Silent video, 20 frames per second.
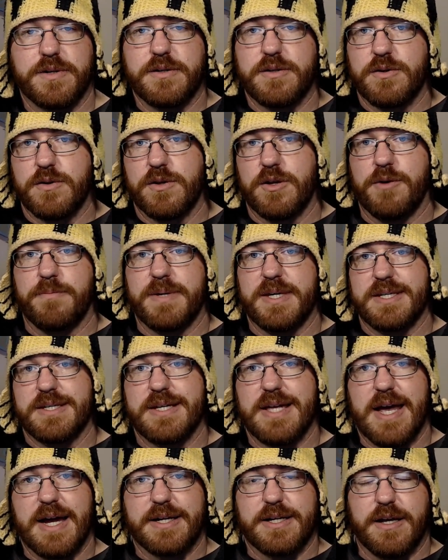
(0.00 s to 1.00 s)
so they'll be
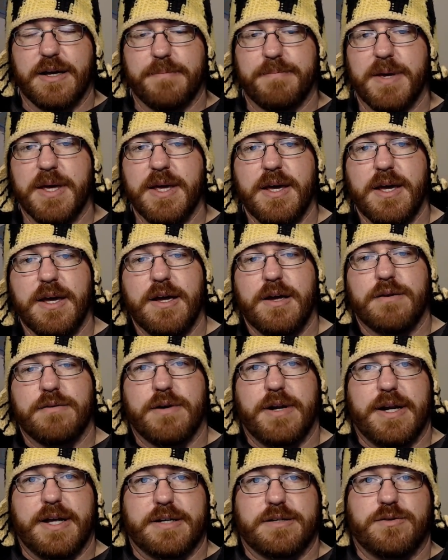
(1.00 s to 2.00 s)
stacked up
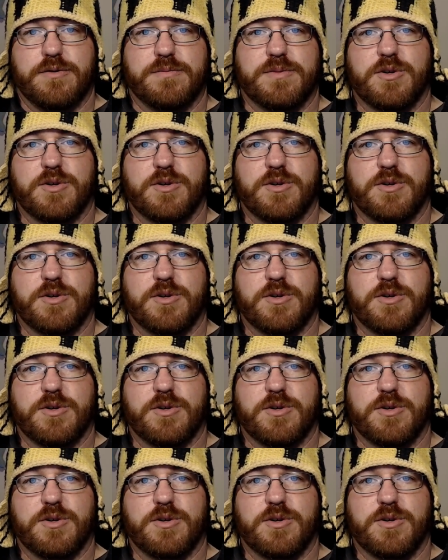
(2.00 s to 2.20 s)
right next to them.